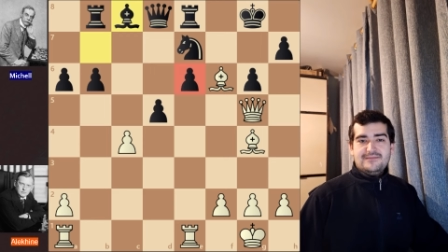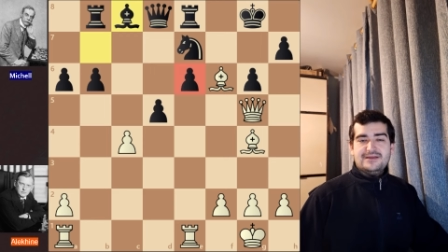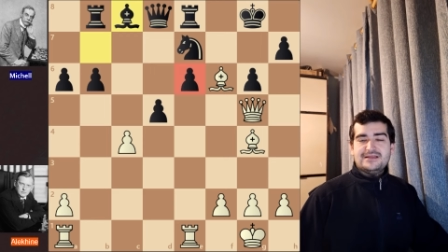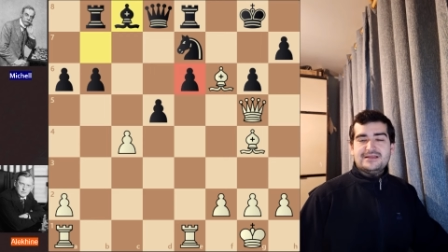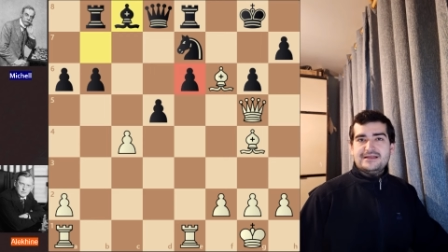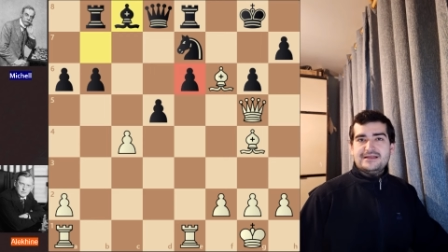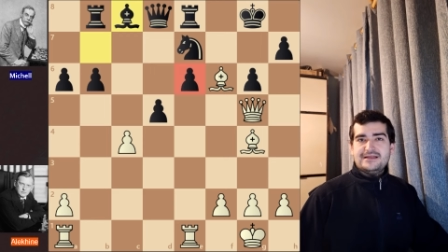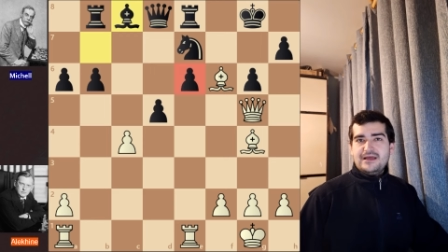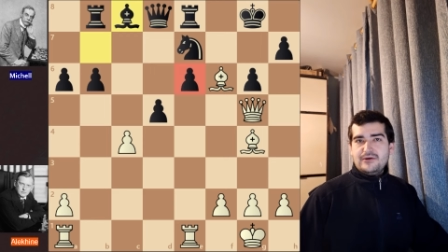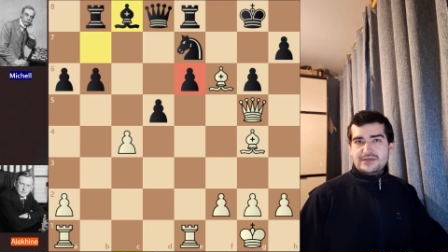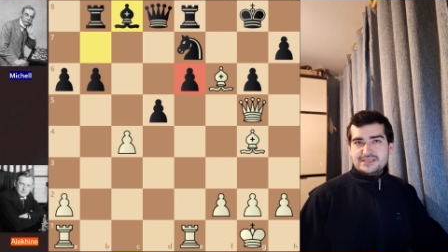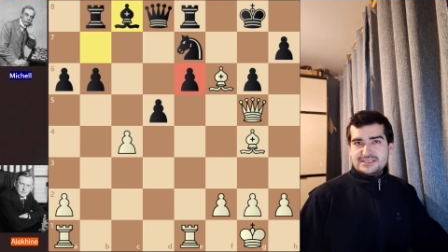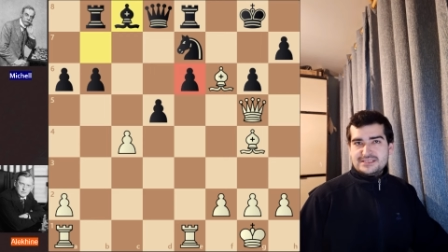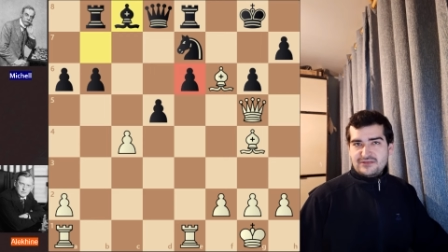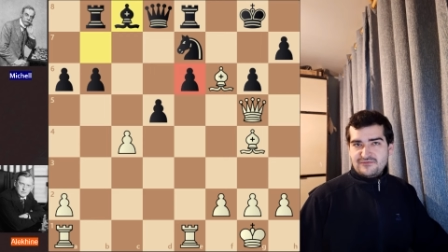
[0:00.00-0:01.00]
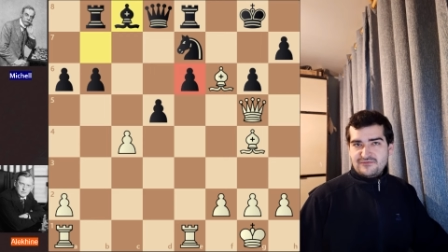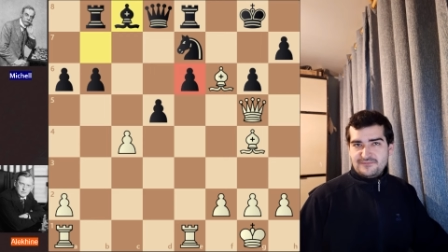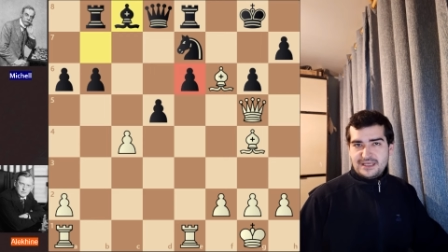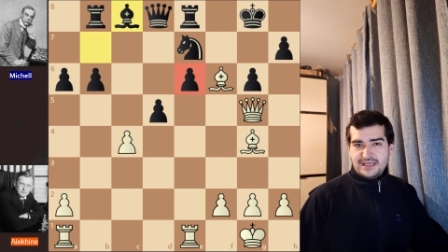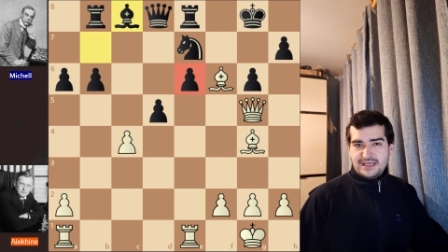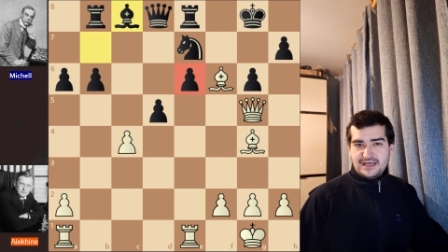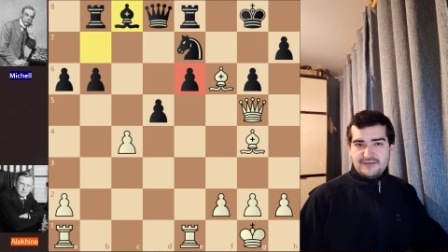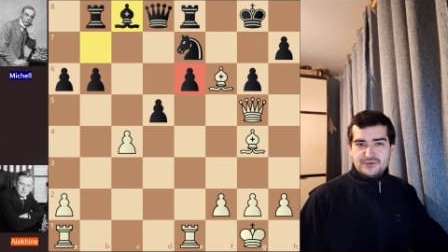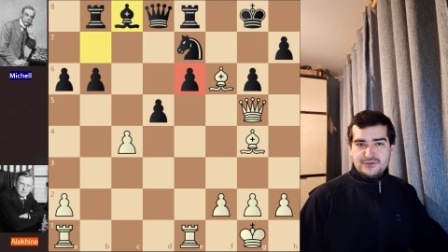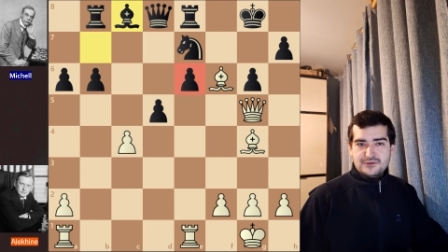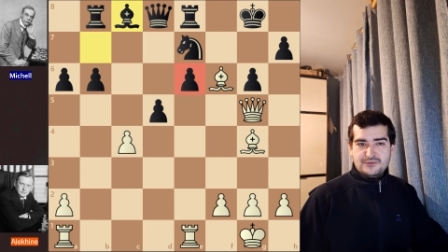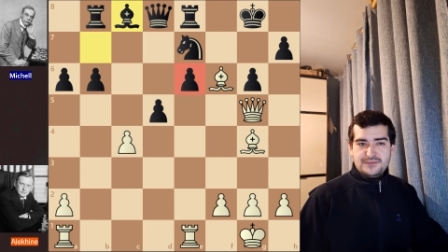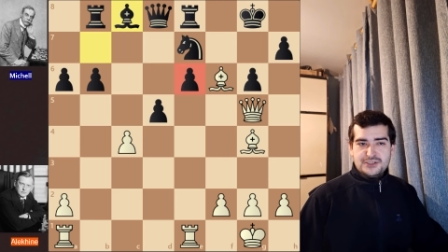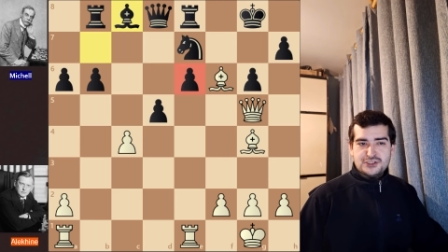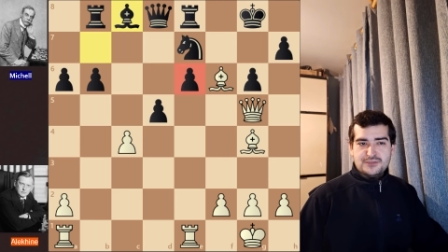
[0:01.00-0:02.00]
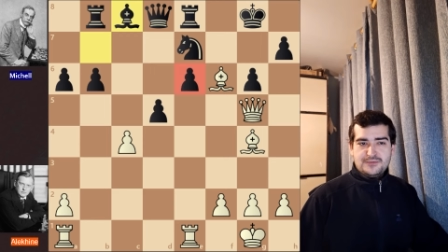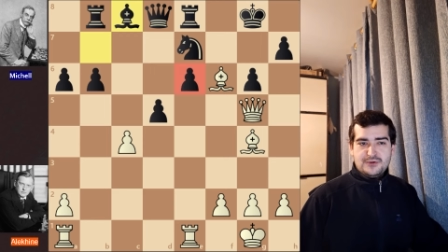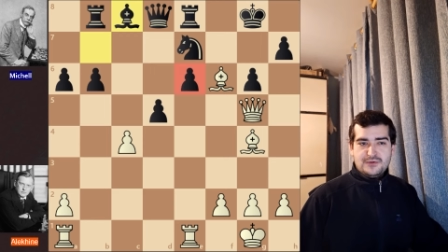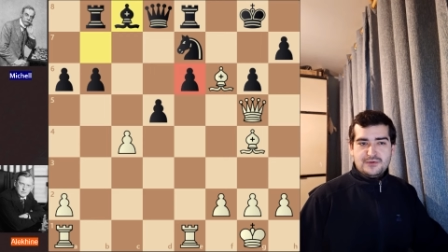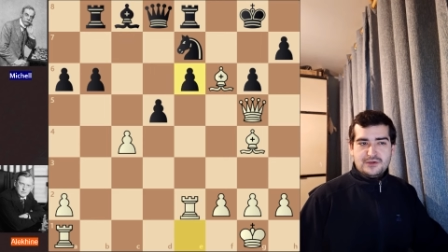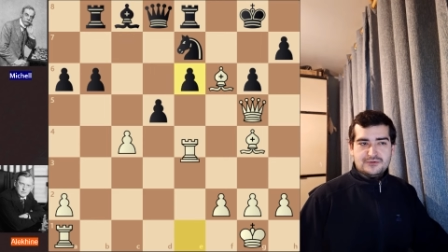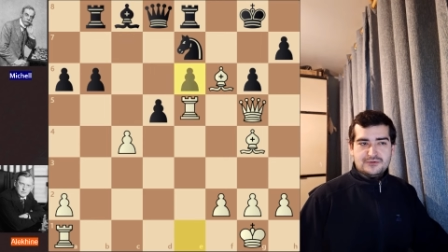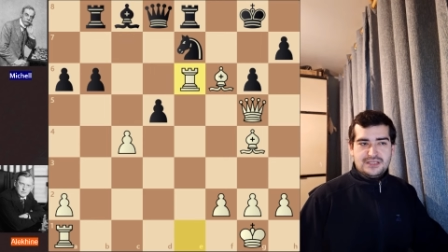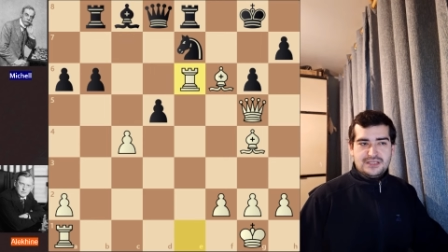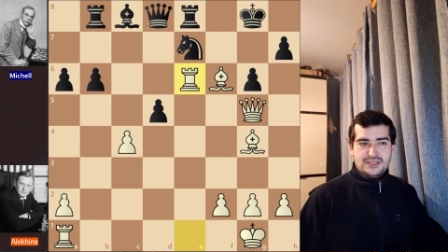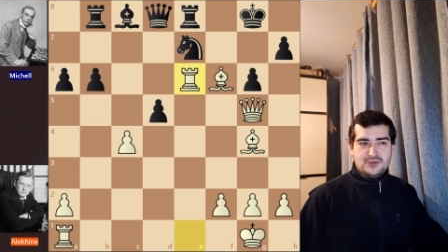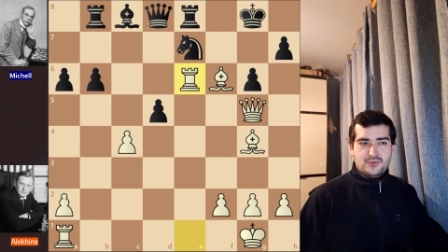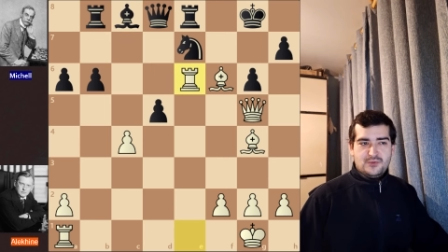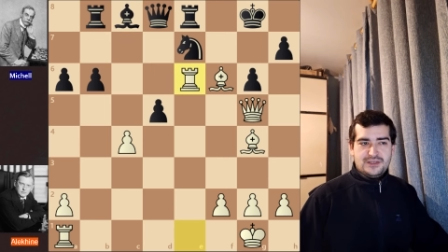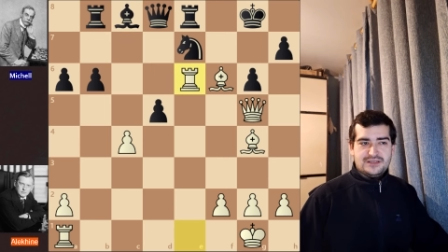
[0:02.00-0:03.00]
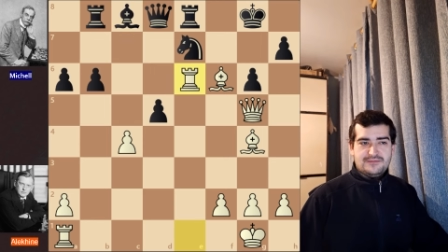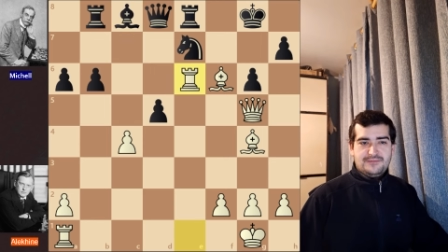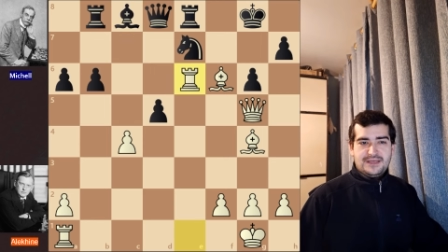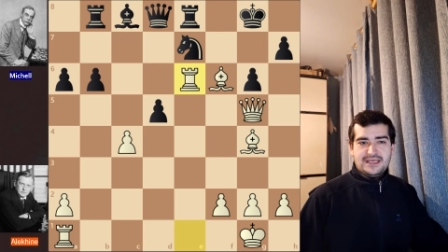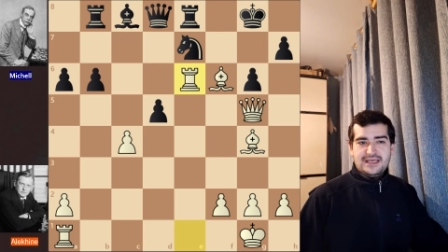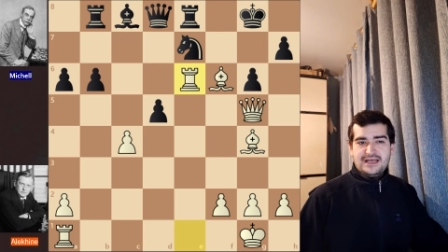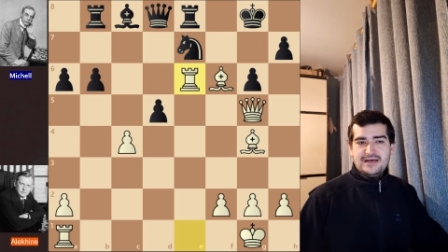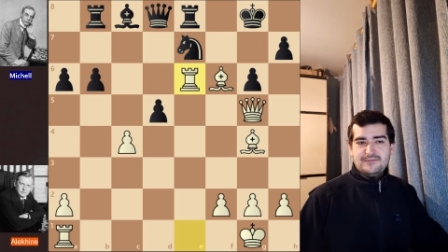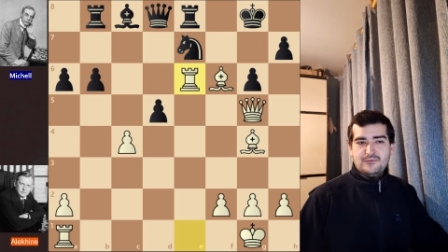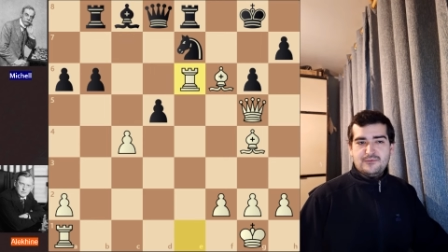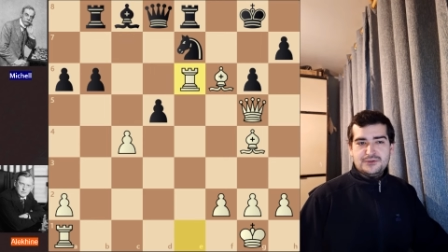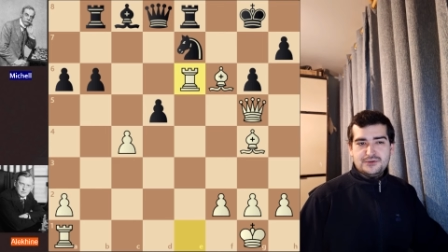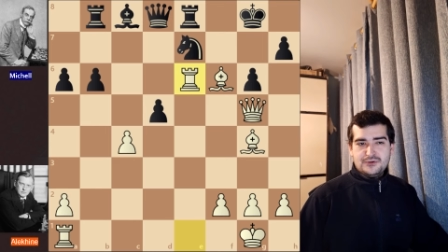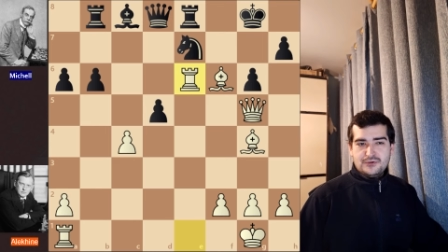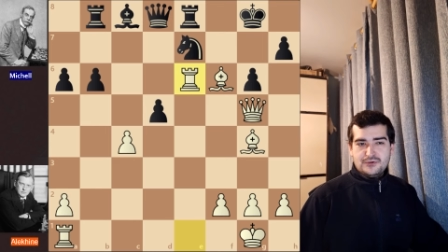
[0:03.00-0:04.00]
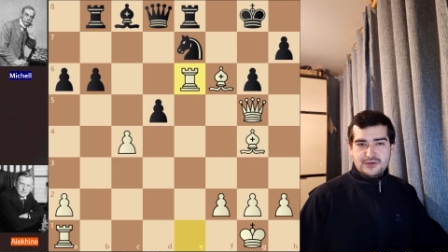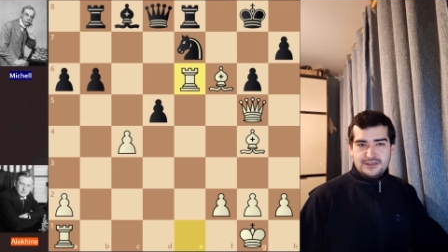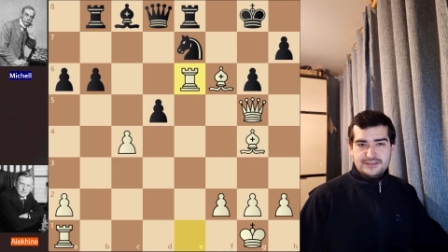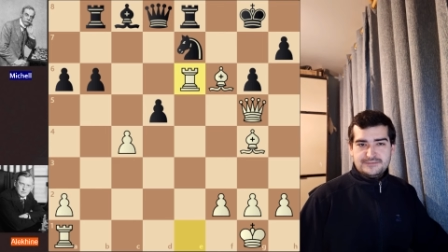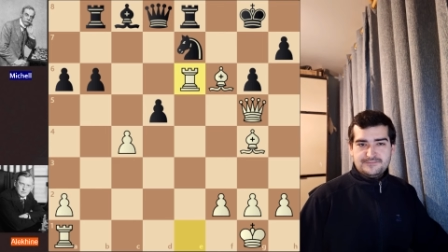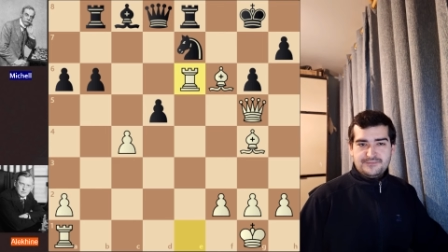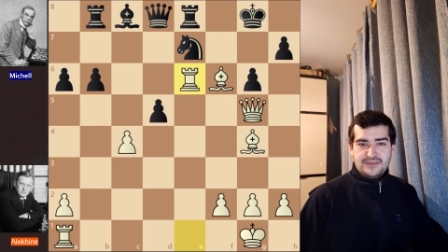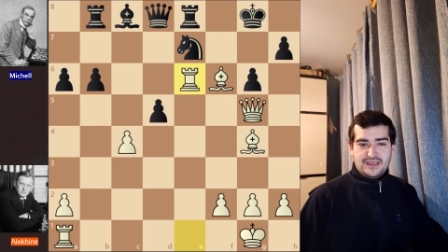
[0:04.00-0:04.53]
But right now, instead of picking up with your bishop, you will continue with picking up with your rook.